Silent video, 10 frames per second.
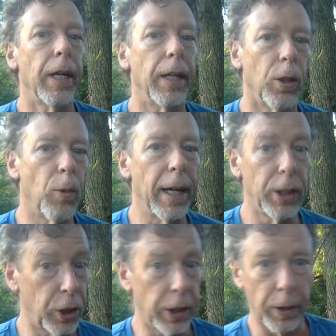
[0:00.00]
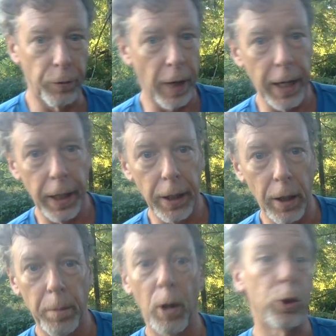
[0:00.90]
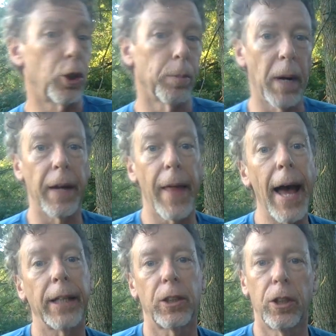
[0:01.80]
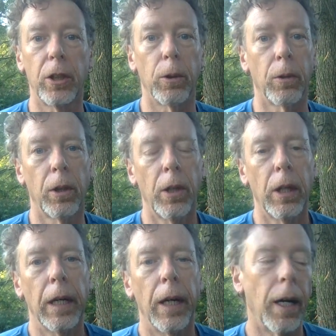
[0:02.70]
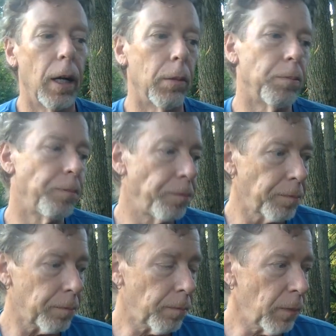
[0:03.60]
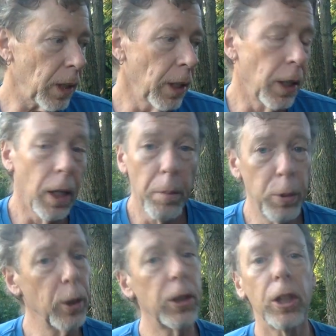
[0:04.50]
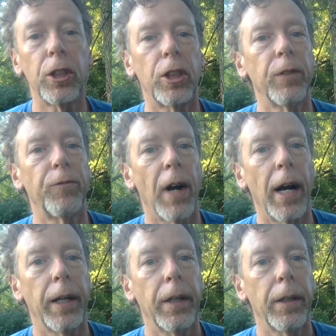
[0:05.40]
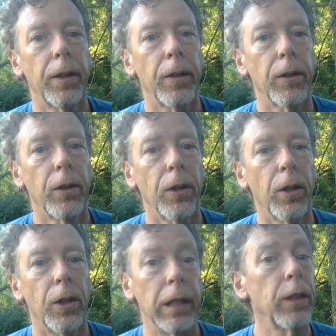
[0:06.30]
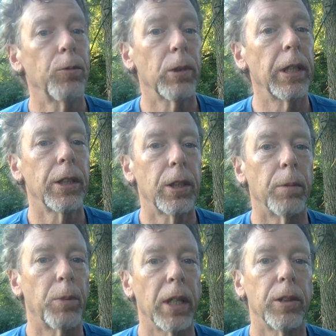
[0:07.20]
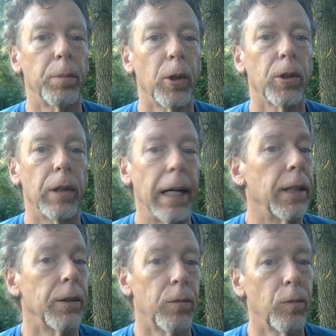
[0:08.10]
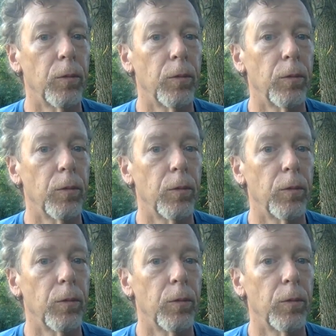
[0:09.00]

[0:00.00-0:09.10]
in a way she conveyed emotion by that too. Um, Buttigieg did fine. He really is an impressive person and